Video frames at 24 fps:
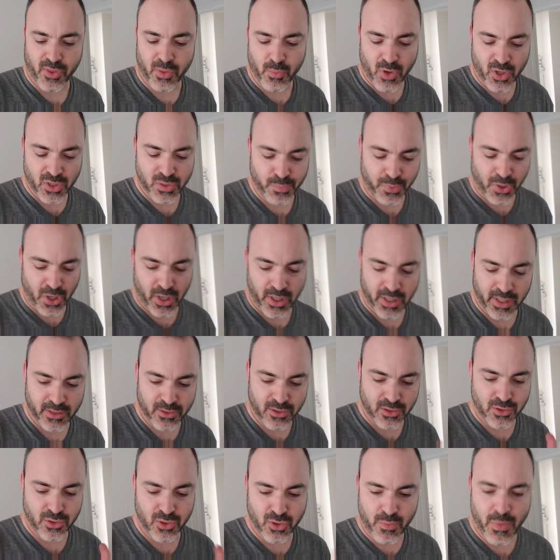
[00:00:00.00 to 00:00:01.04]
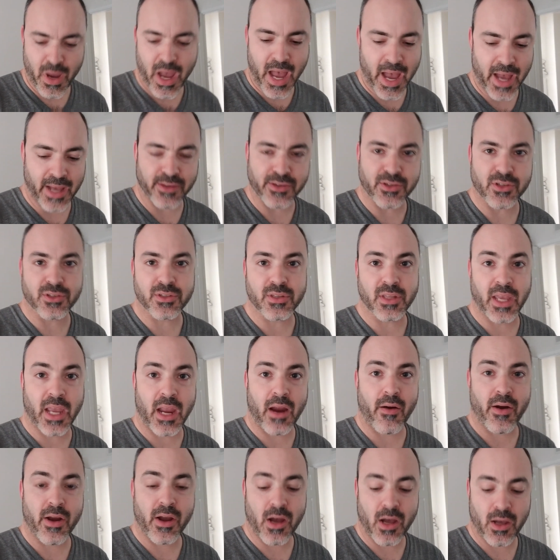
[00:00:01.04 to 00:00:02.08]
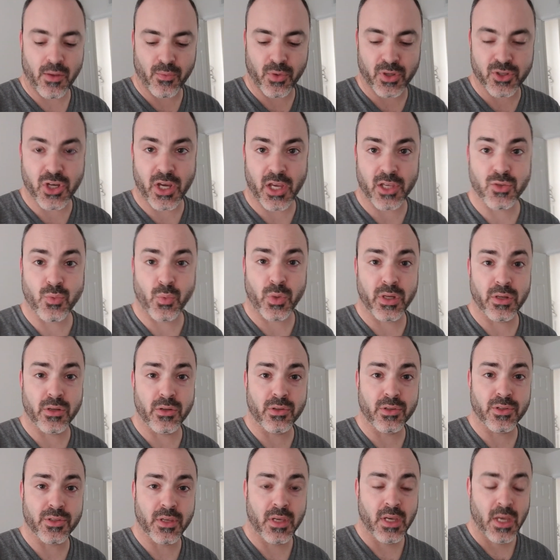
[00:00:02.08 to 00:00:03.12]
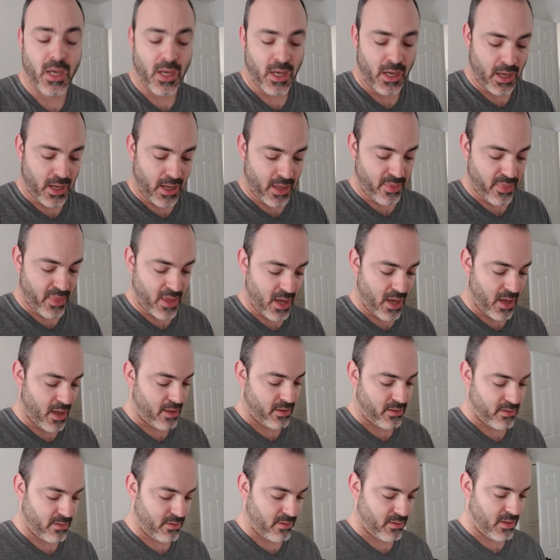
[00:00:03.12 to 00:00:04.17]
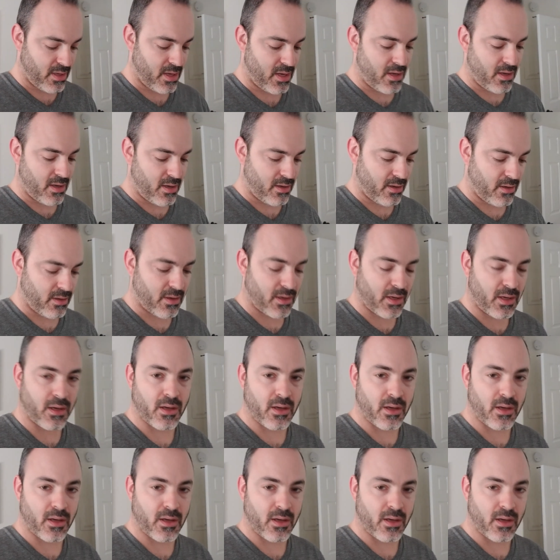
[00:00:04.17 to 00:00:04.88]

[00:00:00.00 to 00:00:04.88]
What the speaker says: the most part, it's 2 bags. Just the carry-on, which has wheels, and then the